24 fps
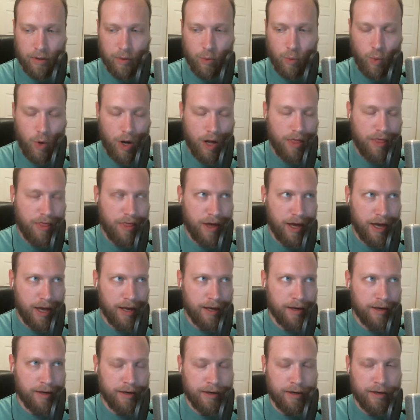What
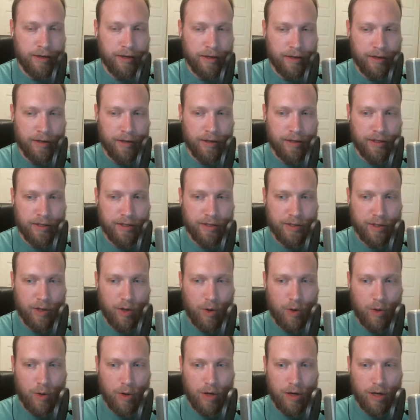then?"
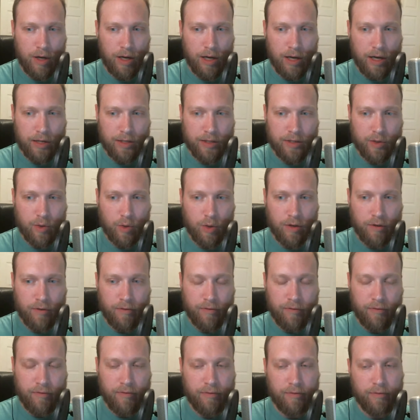So I sort
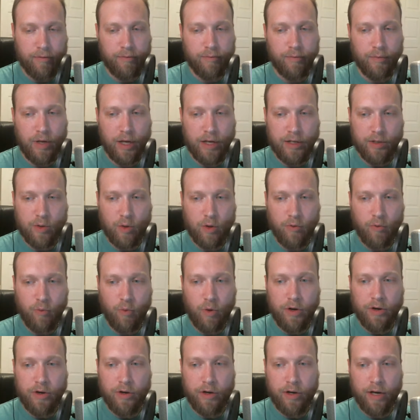of
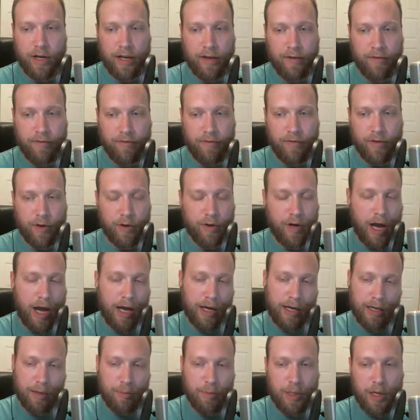wonder if they're
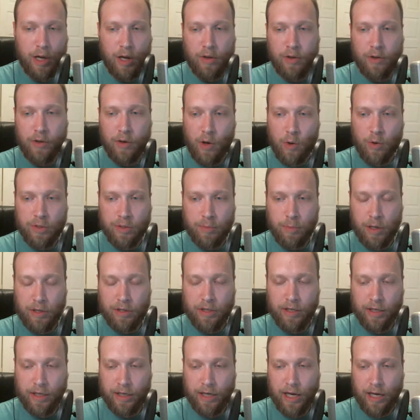not going to be on the nose
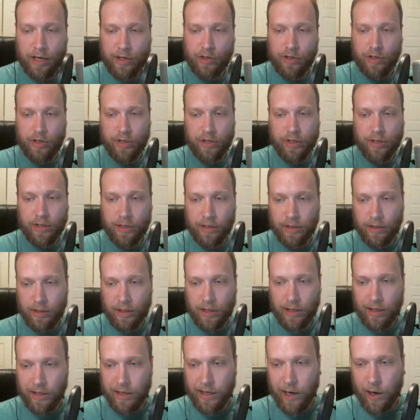about the connection,
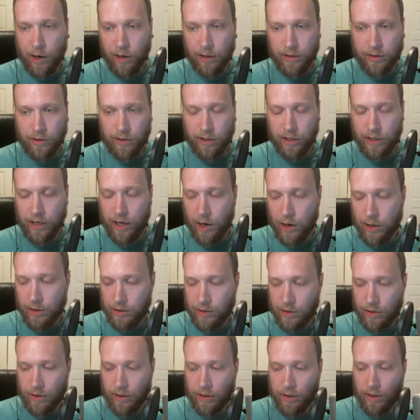like character to
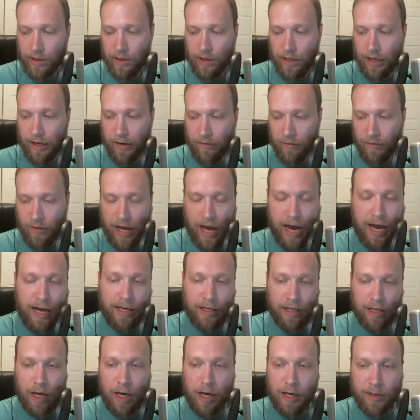character, if
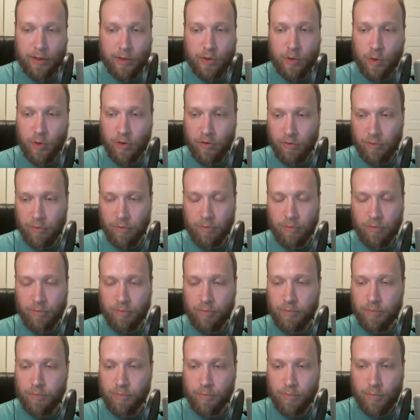that line sort of
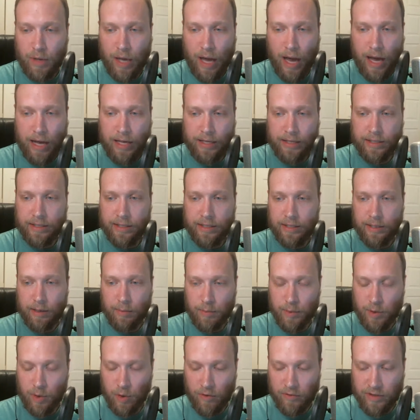has
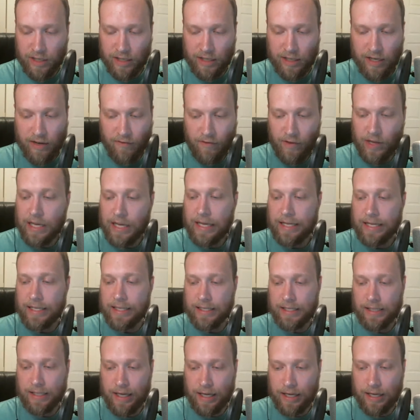some sort of
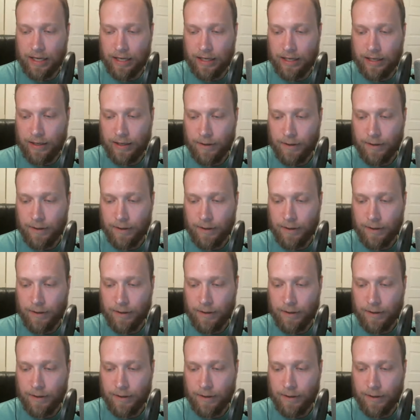significance, like